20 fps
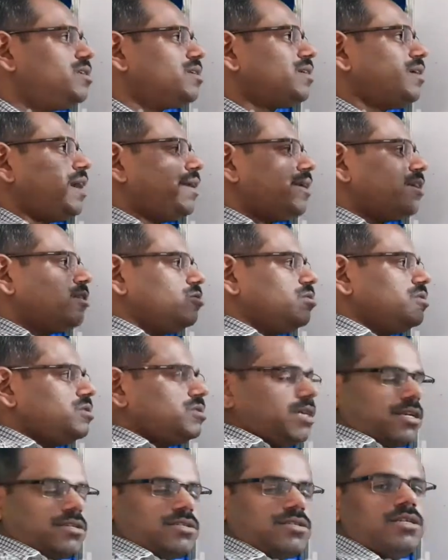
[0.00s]
corrective
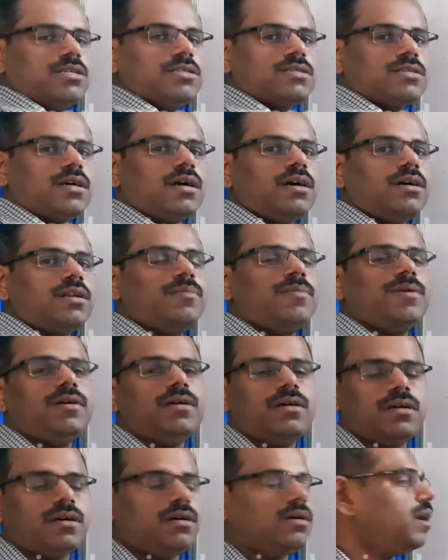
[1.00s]
structures are
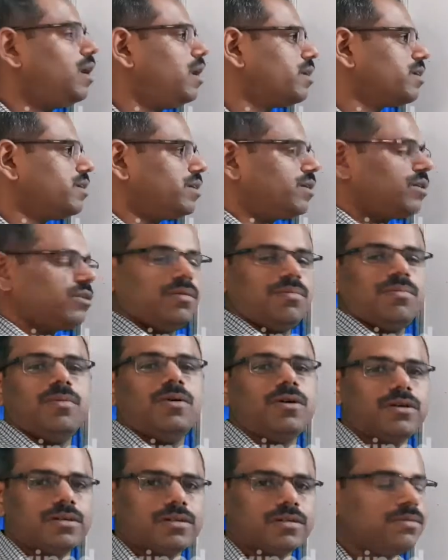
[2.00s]
here on the
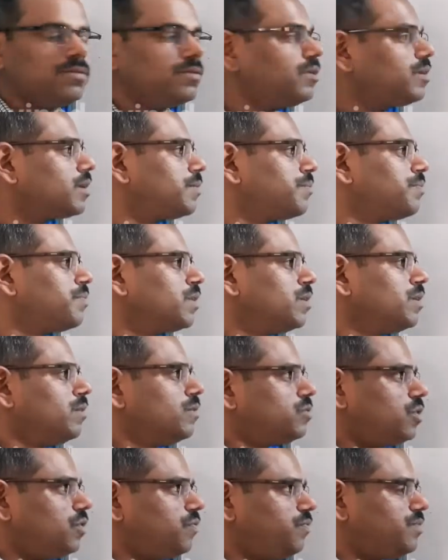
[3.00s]
board. Okay.
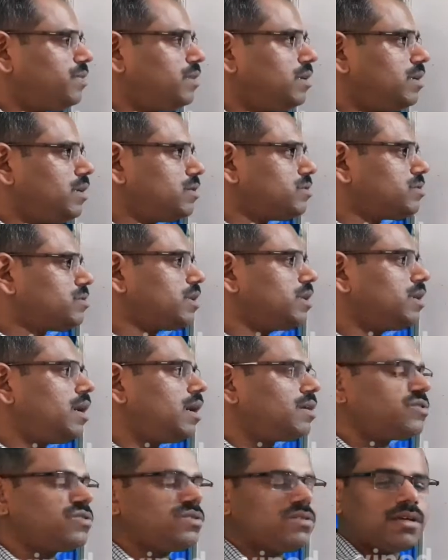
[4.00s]
So if these 3
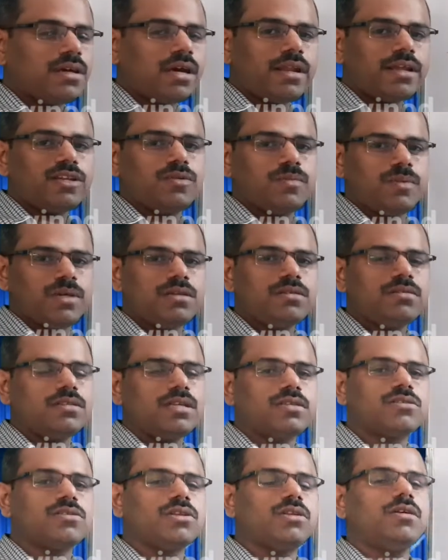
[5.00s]
are correct means
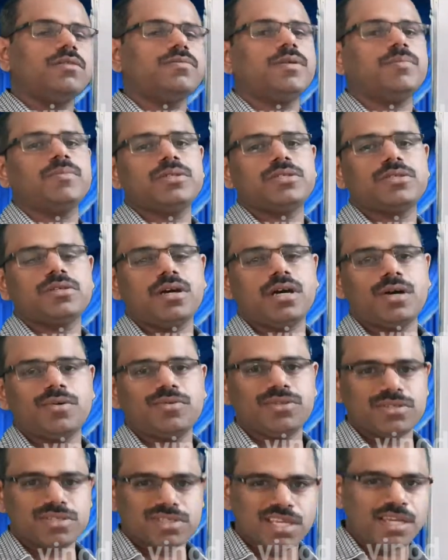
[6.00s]
the 3 of them must have
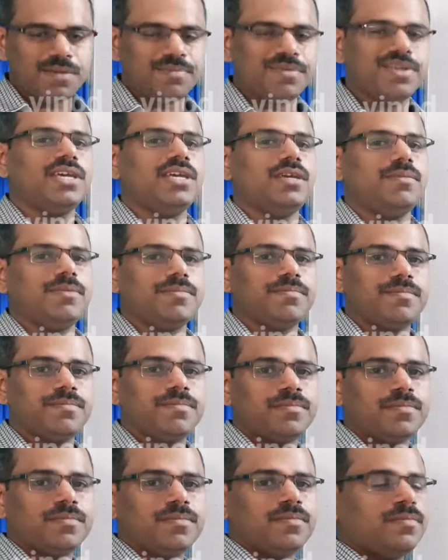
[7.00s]
the same naming.
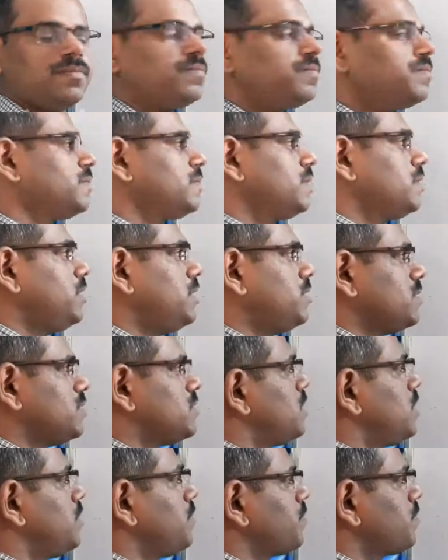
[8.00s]
Let us
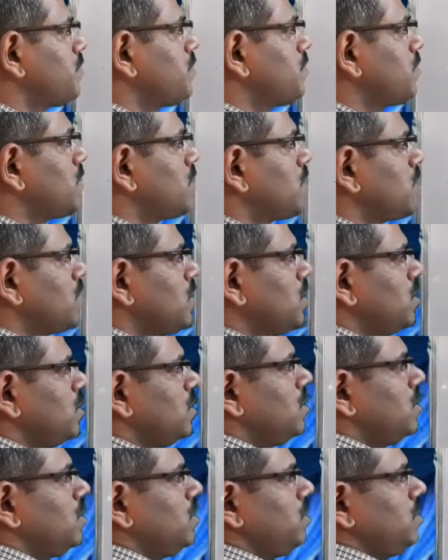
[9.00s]
see.
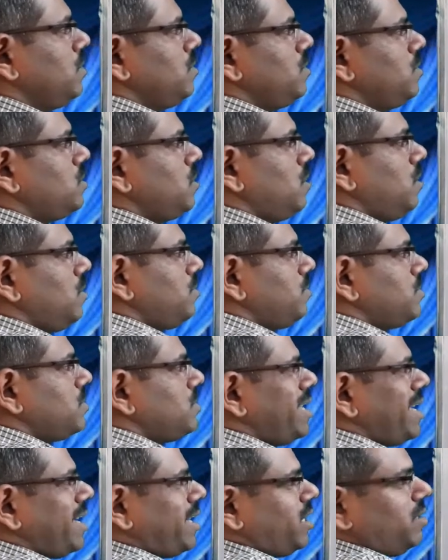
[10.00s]
So
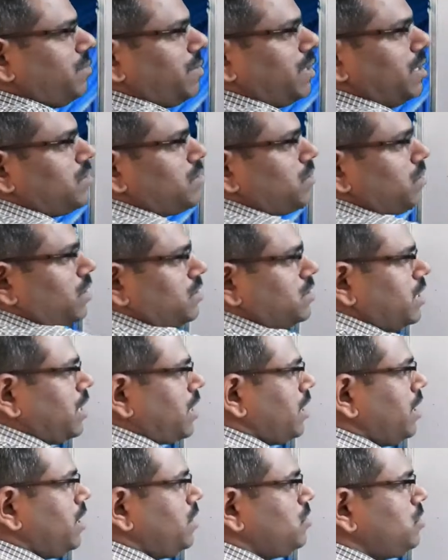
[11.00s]
second place, okay,
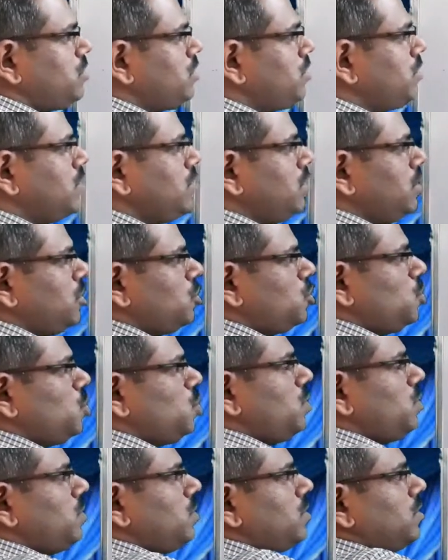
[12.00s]
second,
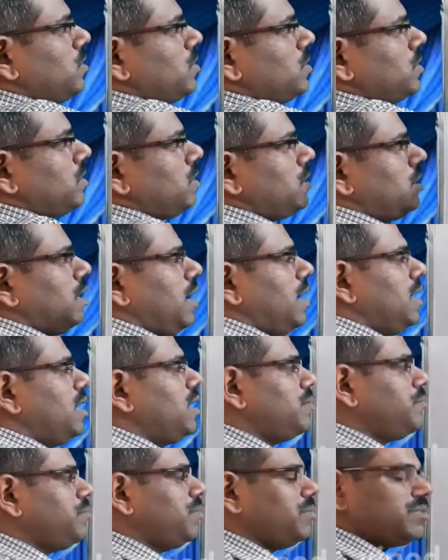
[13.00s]
2
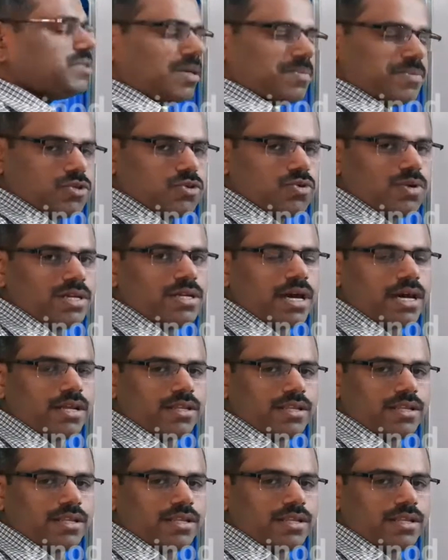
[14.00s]
substituent are